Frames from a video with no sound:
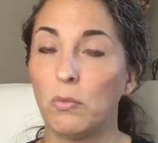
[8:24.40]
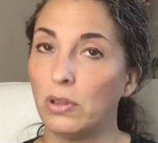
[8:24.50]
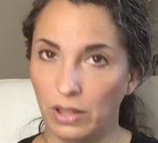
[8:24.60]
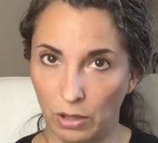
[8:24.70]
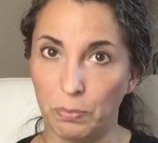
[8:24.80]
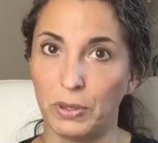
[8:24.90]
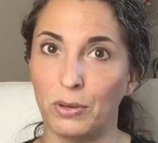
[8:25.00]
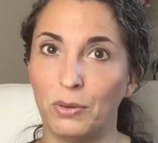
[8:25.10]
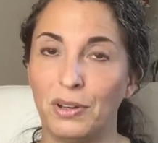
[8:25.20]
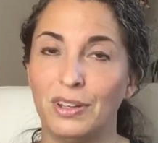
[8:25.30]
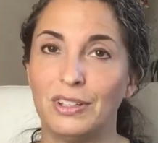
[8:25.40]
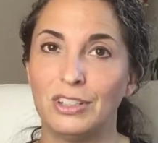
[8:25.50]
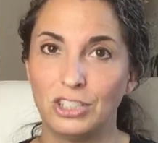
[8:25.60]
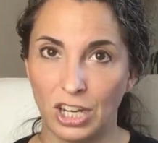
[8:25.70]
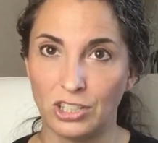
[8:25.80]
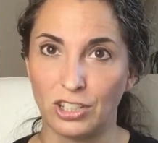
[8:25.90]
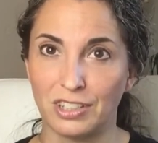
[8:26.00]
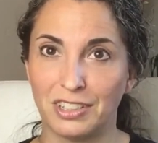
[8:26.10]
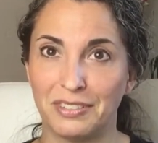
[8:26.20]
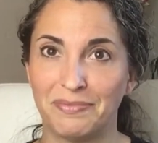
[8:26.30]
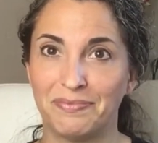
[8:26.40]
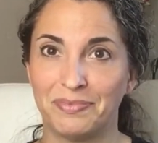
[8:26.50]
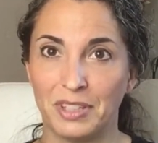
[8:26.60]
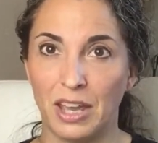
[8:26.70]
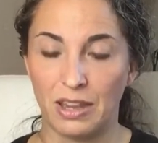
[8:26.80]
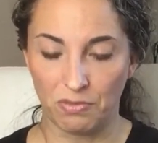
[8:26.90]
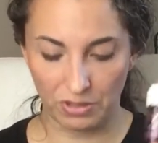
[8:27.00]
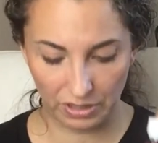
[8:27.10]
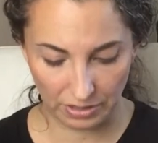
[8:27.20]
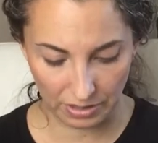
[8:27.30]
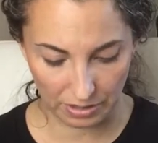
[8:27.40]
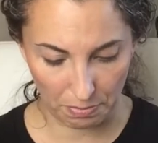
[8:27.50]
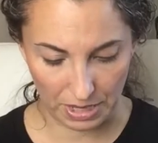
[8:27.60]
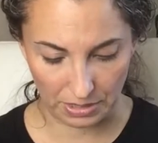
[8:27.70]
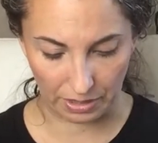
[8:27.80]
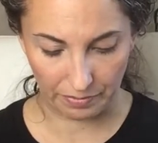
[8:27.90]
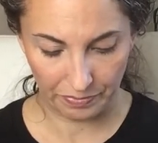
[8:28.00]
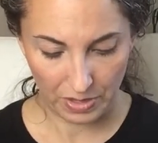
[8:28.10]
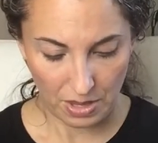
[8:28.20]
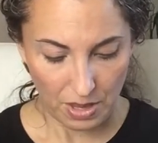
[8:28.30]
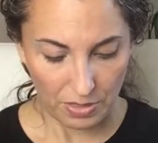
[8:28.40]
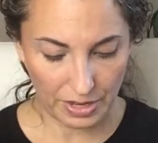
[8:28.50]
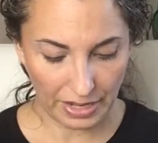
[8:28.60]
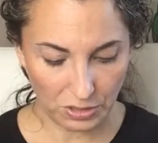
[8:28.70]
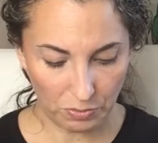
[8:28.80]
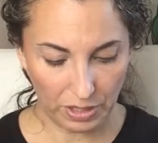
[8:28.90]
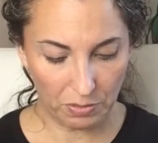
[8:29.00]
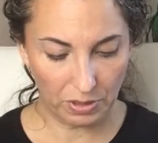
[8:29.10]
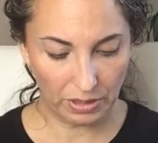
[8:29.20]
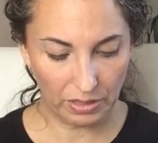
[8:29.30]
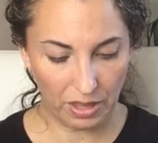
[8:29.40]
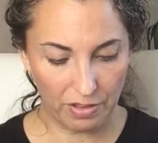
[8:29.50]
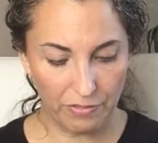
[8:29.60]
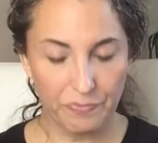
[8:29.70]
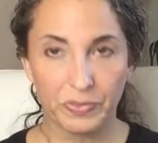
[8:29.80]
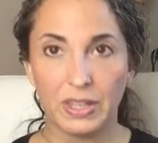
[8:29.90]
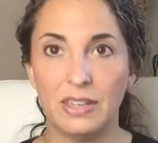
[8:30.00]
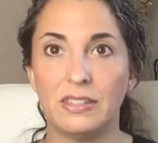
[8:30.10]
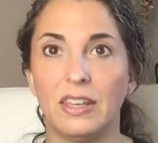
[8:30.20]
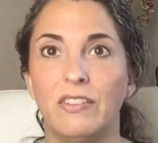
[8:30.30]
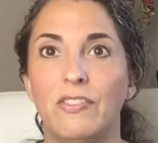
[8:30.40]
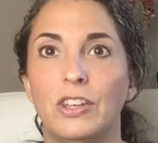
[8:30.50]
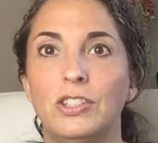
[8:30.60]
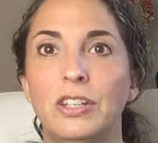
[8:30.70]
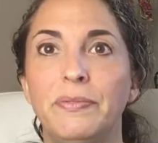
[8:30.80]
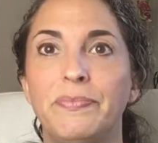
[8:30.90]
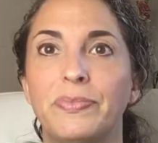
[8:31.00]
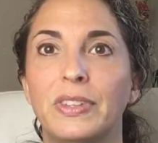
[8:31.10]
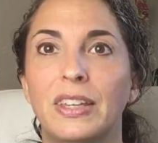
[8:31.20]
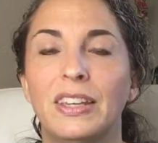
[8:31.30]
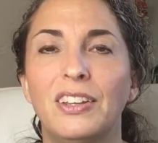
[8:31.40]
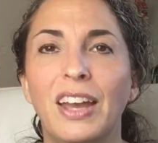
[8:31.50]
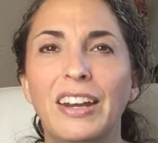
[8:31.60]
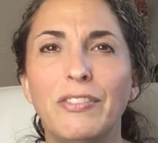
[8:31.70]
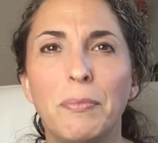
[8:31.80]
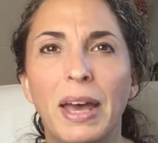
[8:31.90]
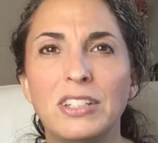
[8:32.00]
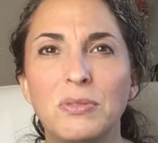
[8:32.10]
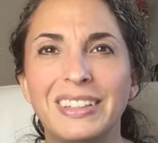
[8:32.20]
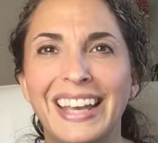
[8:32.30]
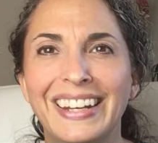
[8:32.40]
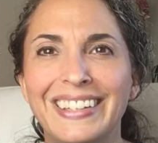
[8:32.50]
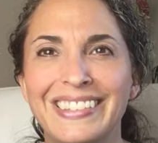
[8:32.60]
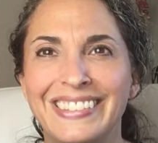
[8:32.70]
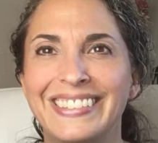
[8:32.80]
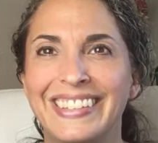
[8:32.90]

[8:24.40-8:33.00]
We'll help you change it. Okay, Release is amazing. The next one I really love is Envision. Can you kind of imagine what that is?